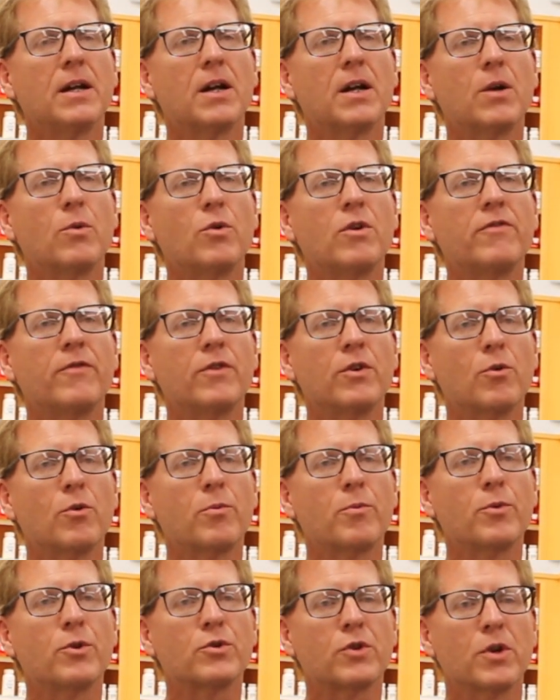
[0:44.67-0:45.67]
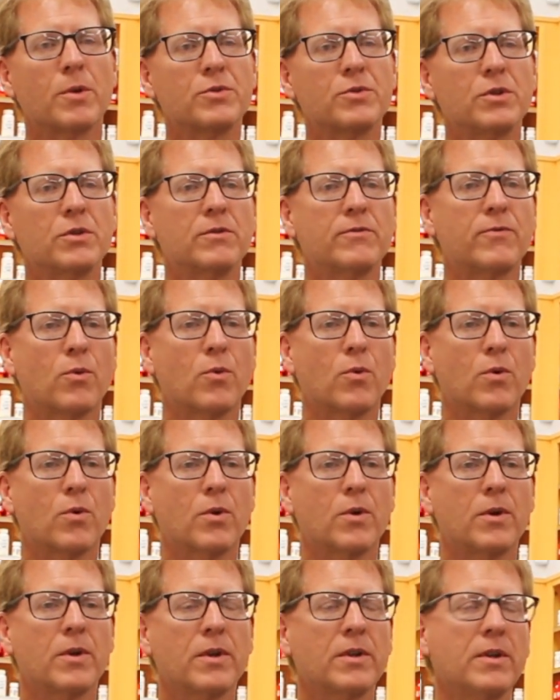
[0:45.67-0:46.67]
We fill prescriptions
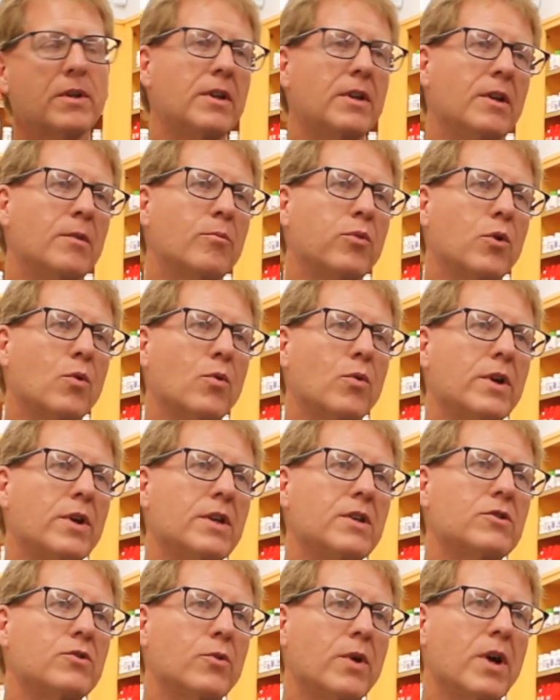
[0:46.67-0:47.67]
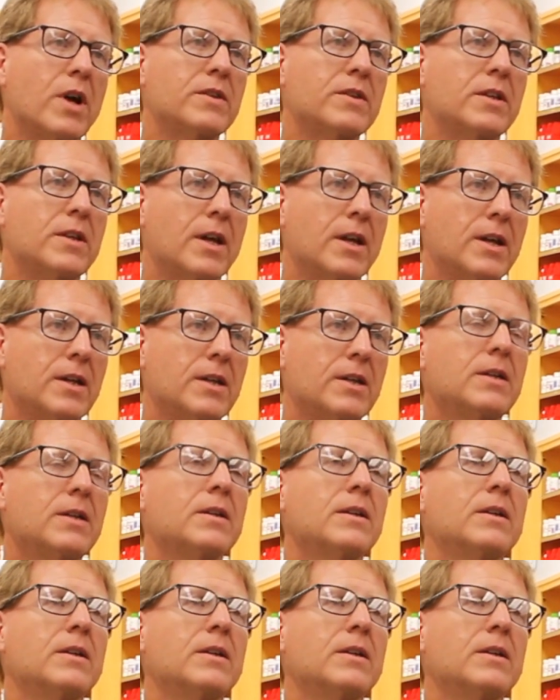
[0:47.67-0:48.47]
for employees throughout the day,